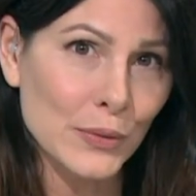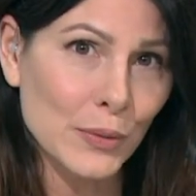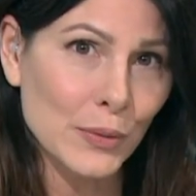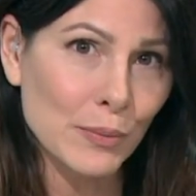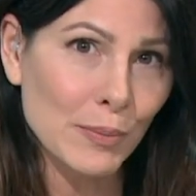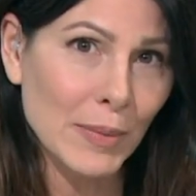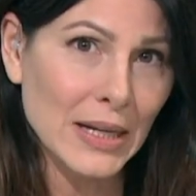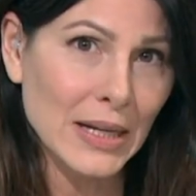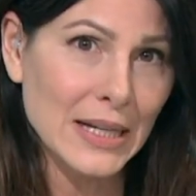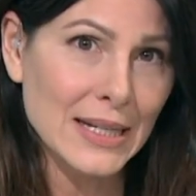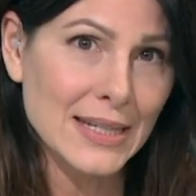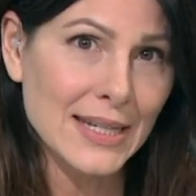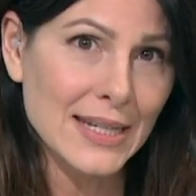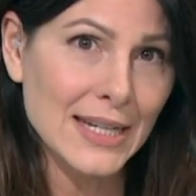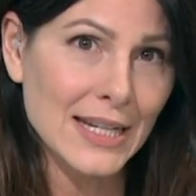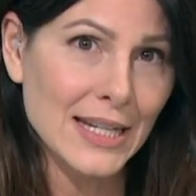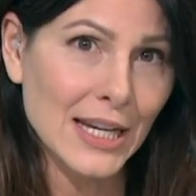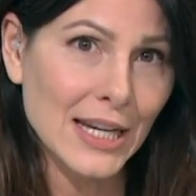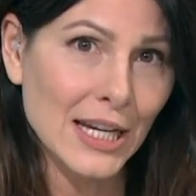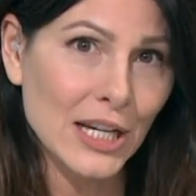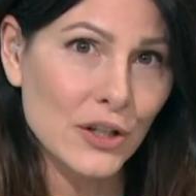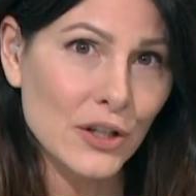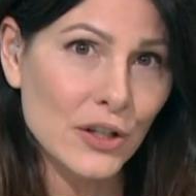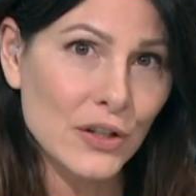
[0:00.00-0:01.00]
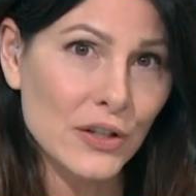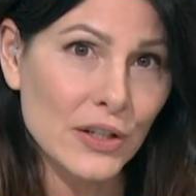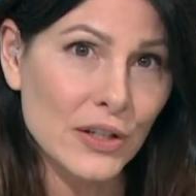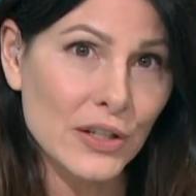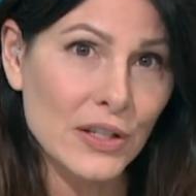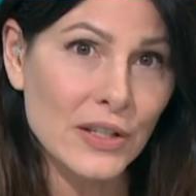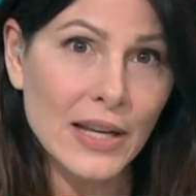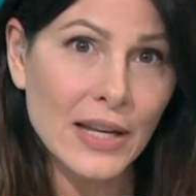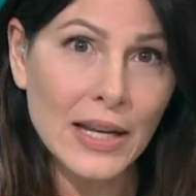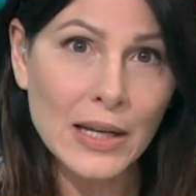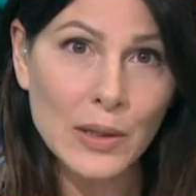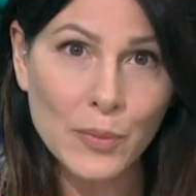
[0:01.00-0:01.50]
Well, many teenagers are
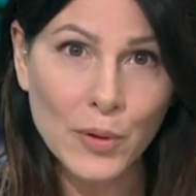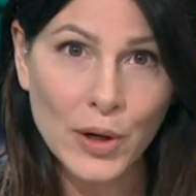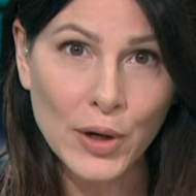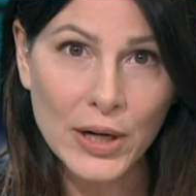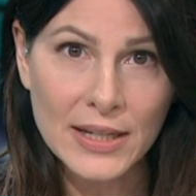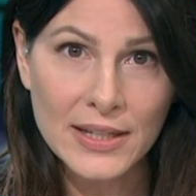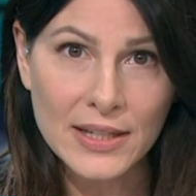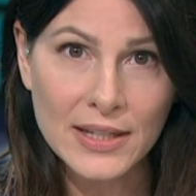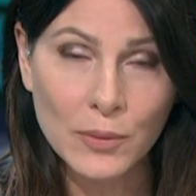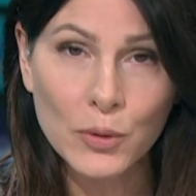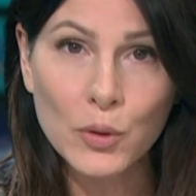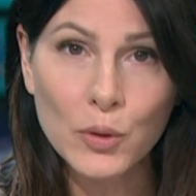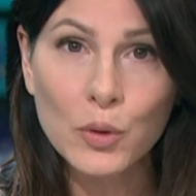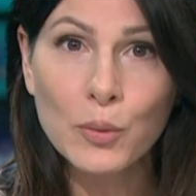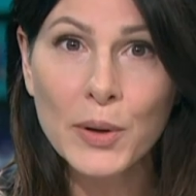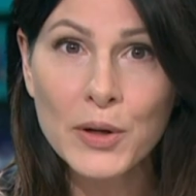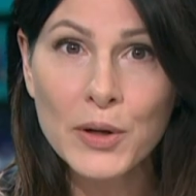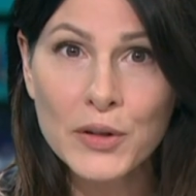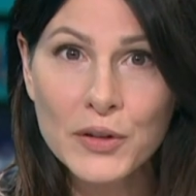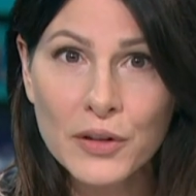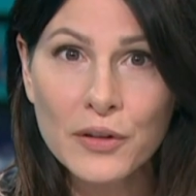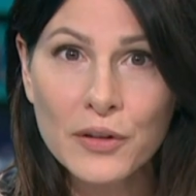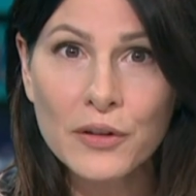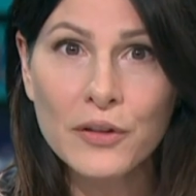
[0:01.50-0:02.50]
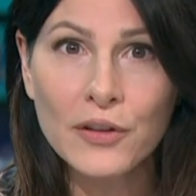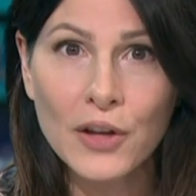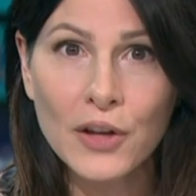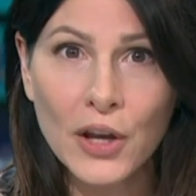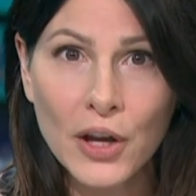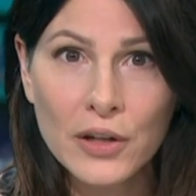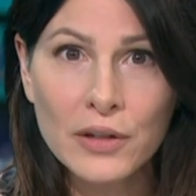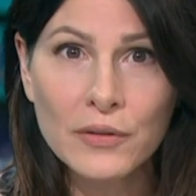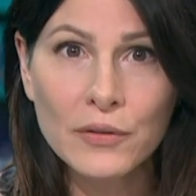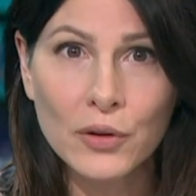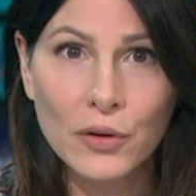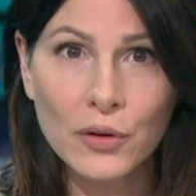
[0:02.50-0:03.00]
celebrating, with almost a
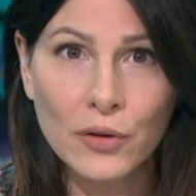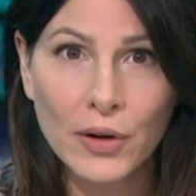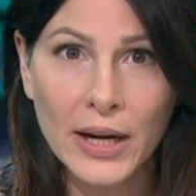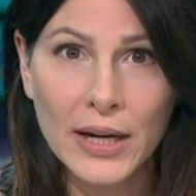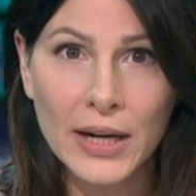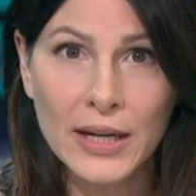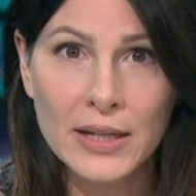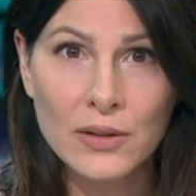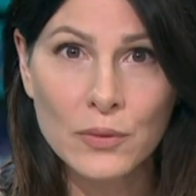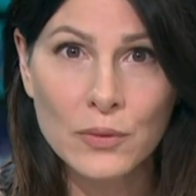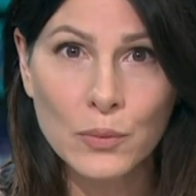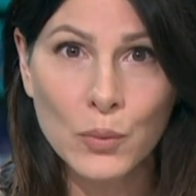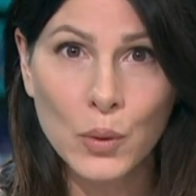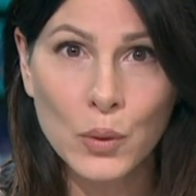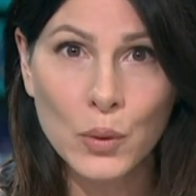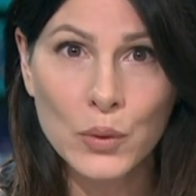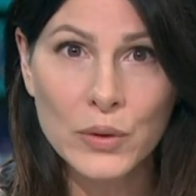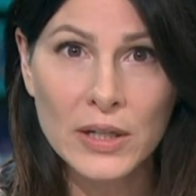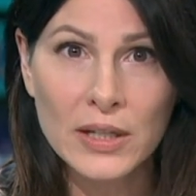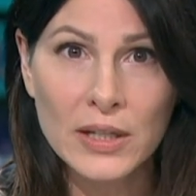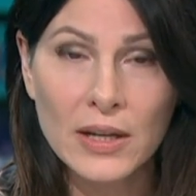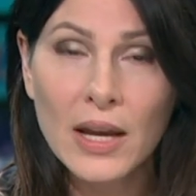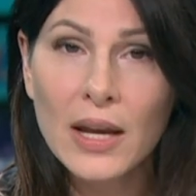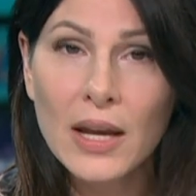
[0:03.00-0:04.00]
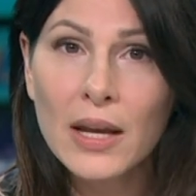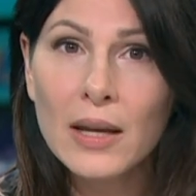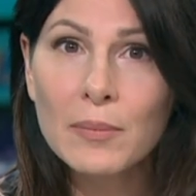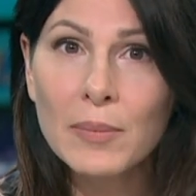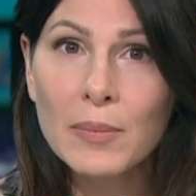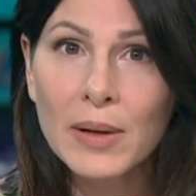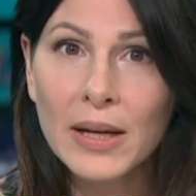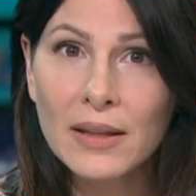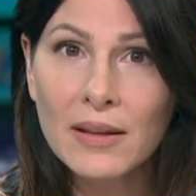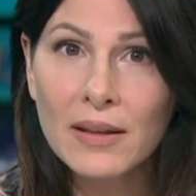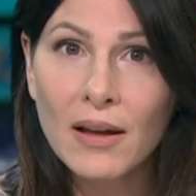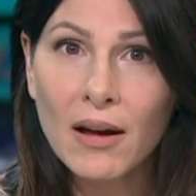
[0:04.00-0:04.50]
third of the grades awarded
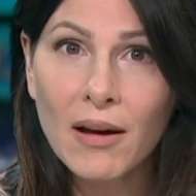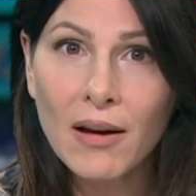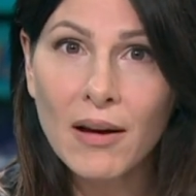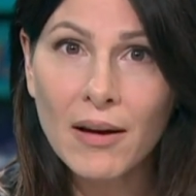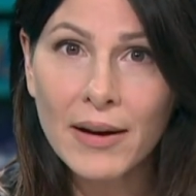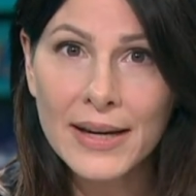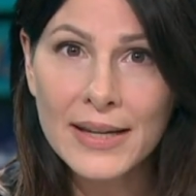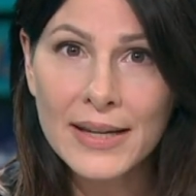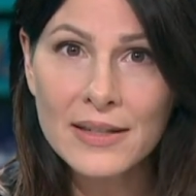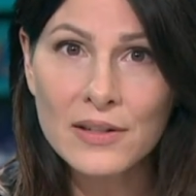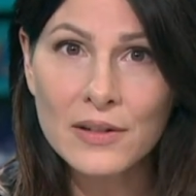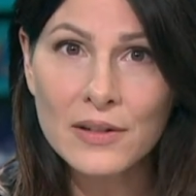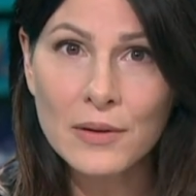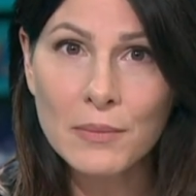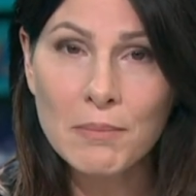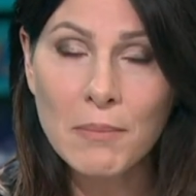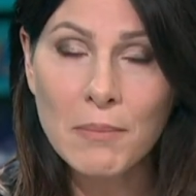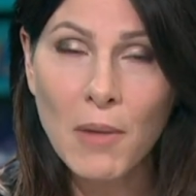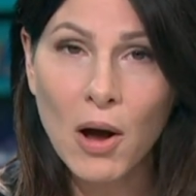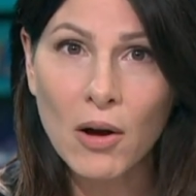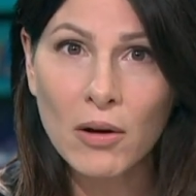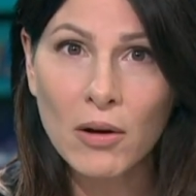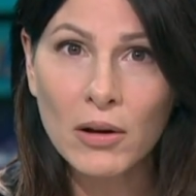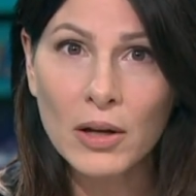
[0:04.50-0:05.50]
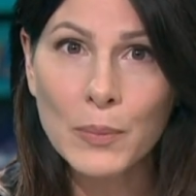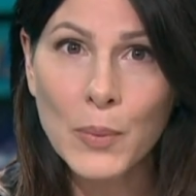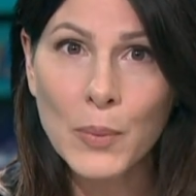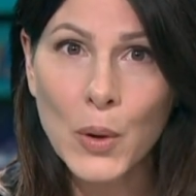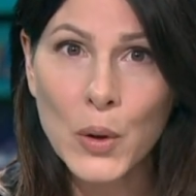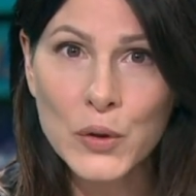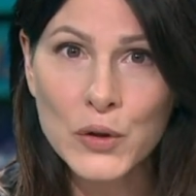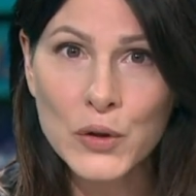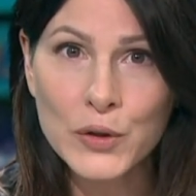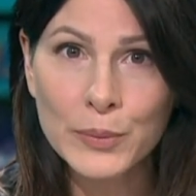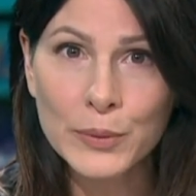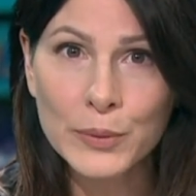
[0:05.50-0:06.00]
being the highest mark
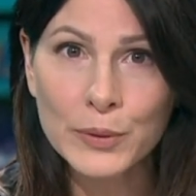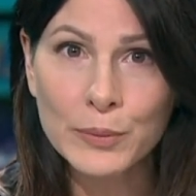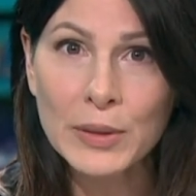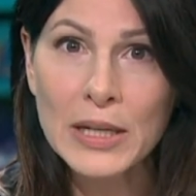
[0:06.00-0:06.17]
possible.